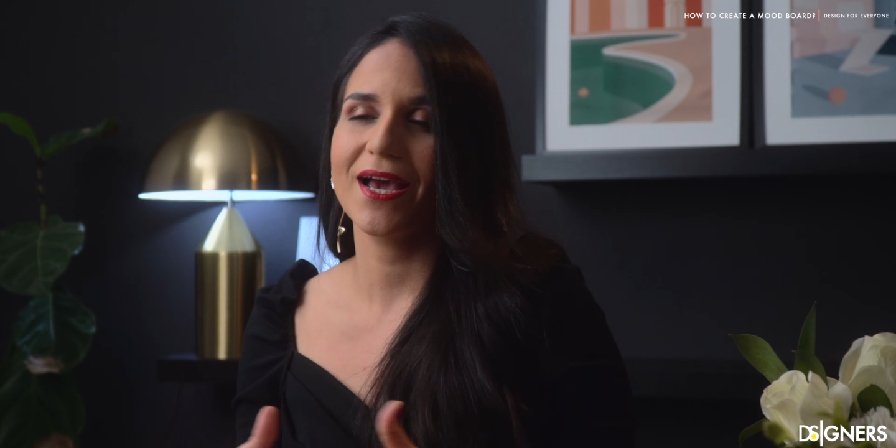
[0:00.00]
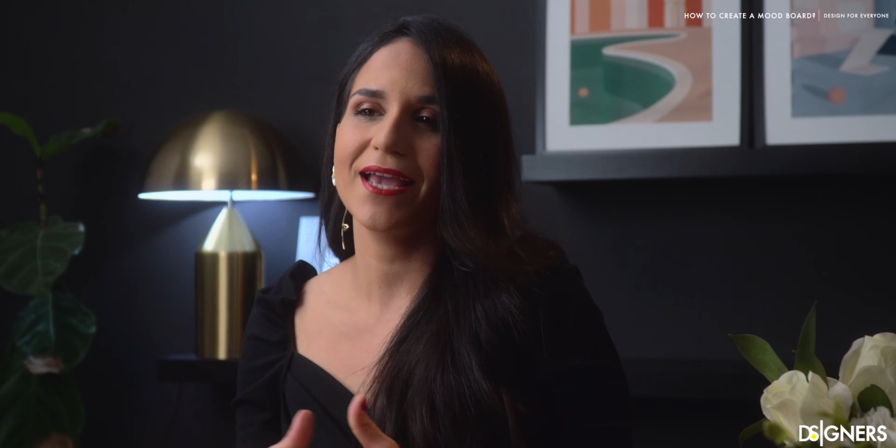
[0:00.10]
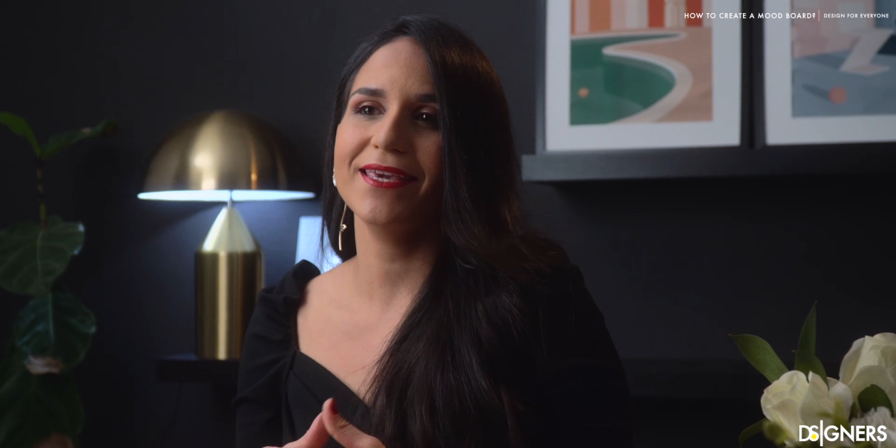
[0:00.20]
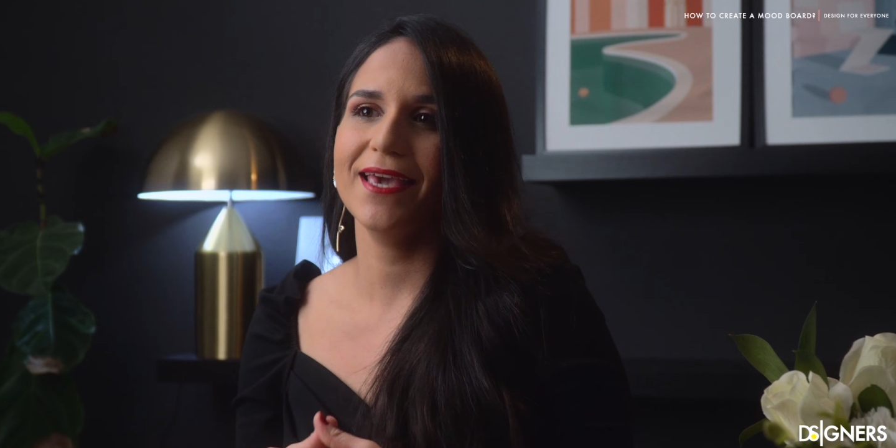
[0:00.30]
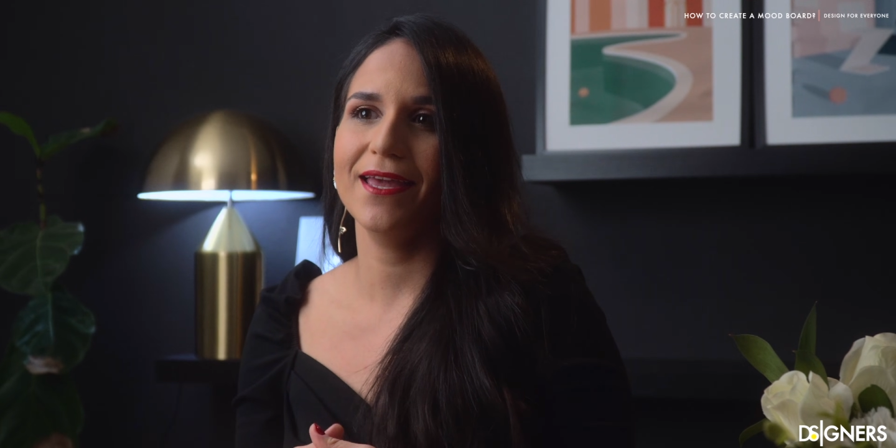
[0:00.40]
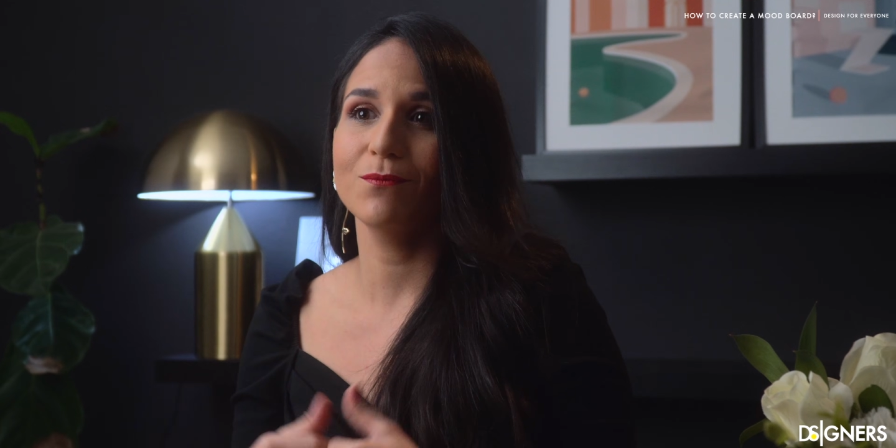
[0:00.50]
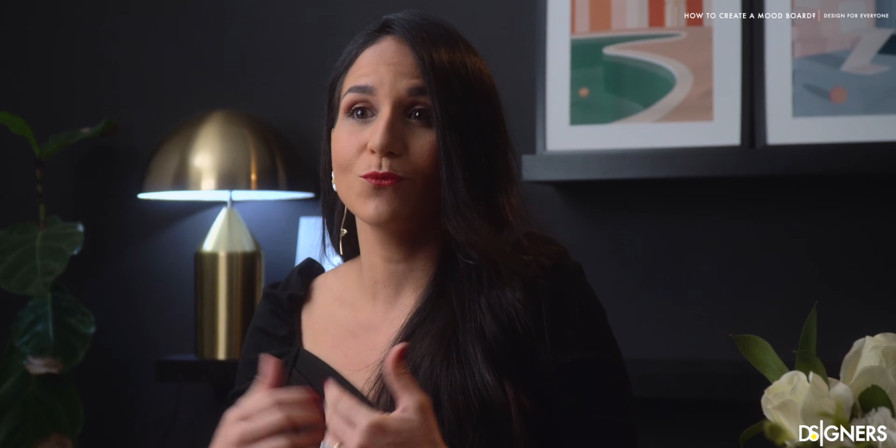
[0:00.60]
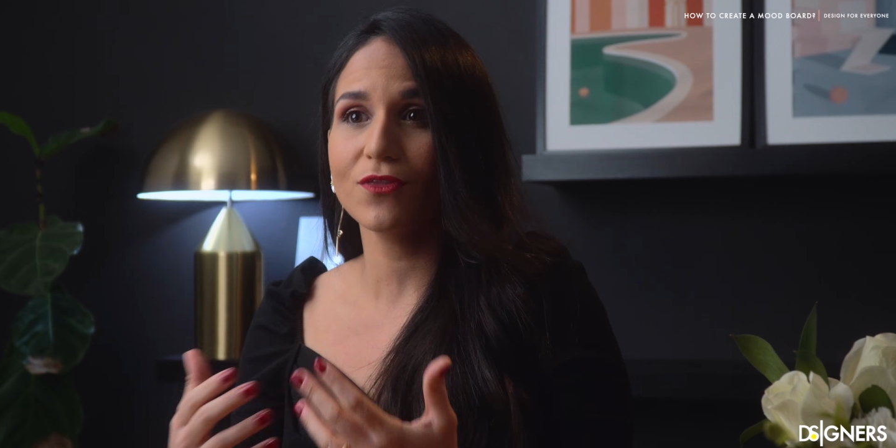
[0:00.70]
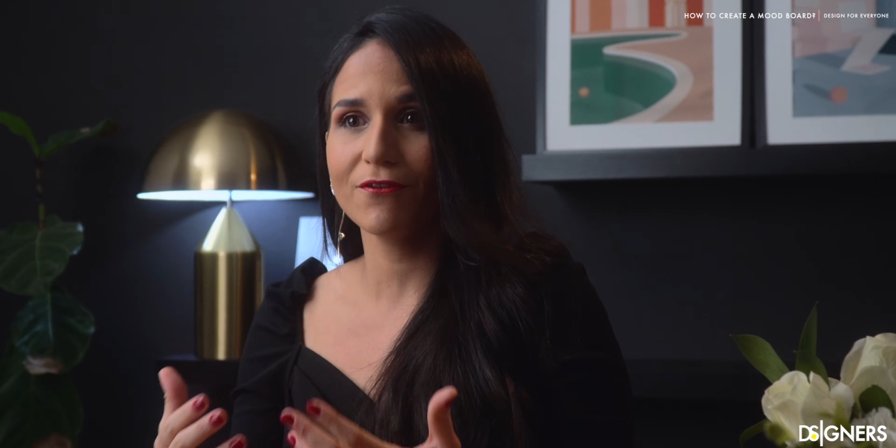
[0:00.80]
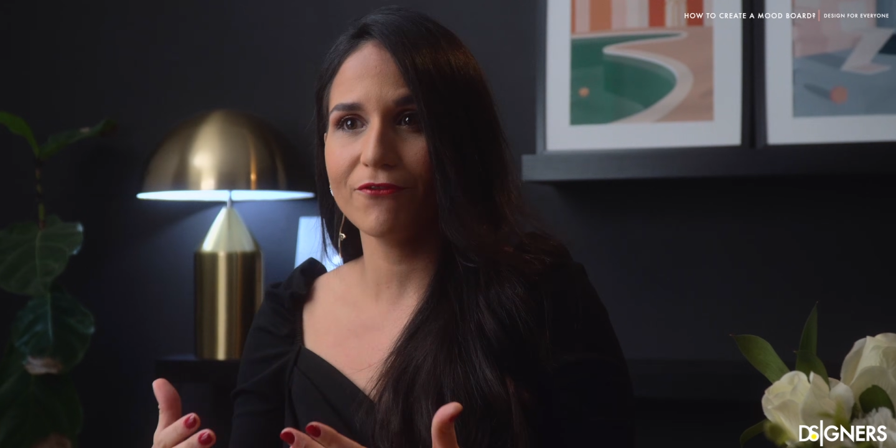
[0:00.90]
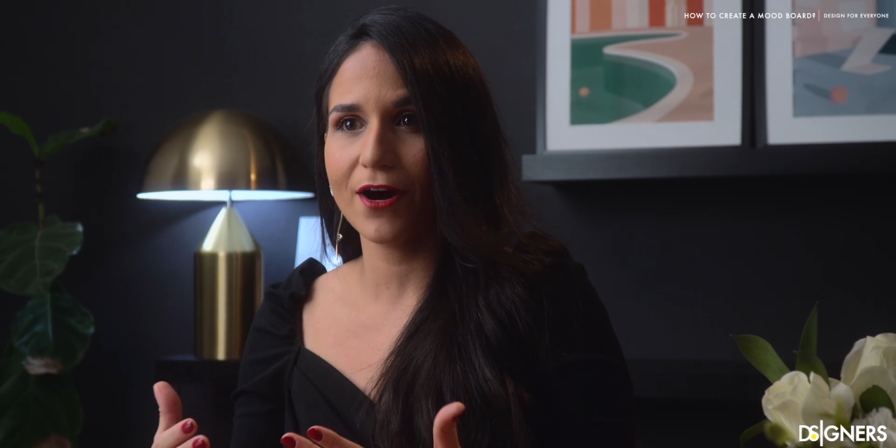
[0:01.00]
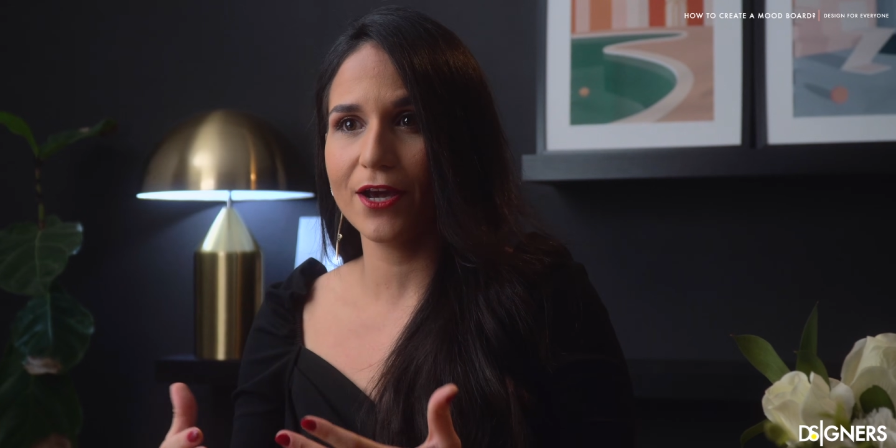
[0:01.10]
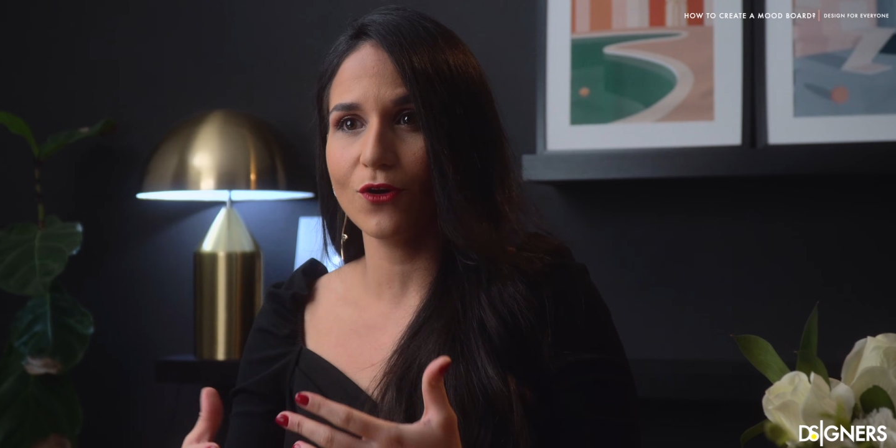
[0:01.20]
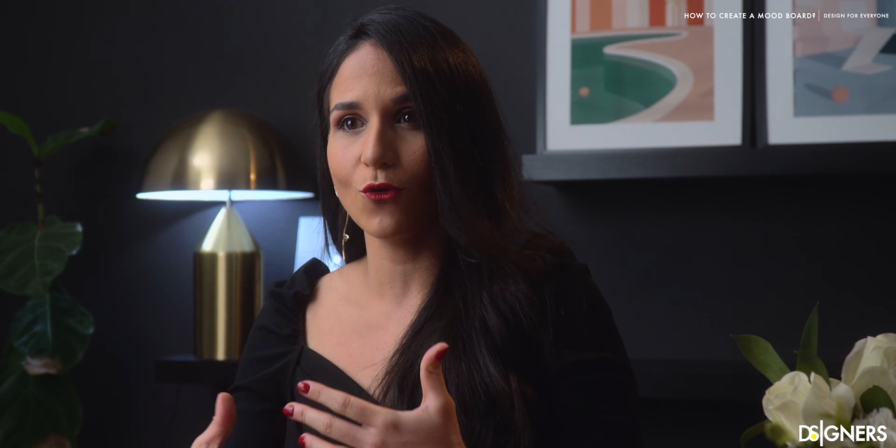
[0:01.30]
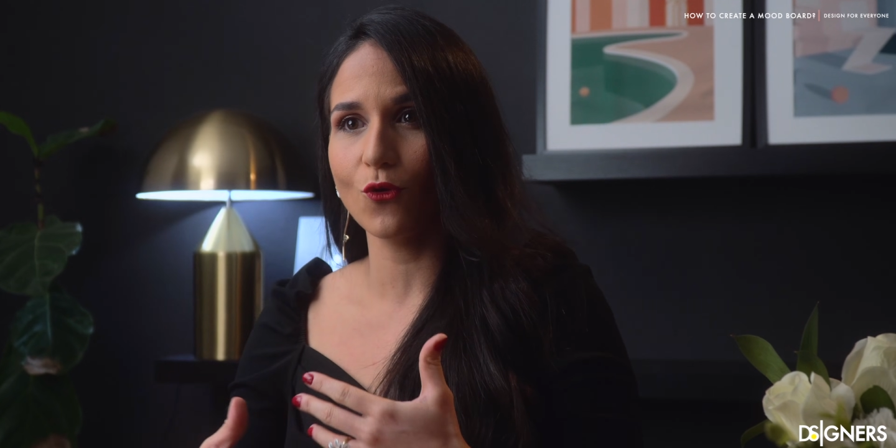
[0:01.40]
I can modify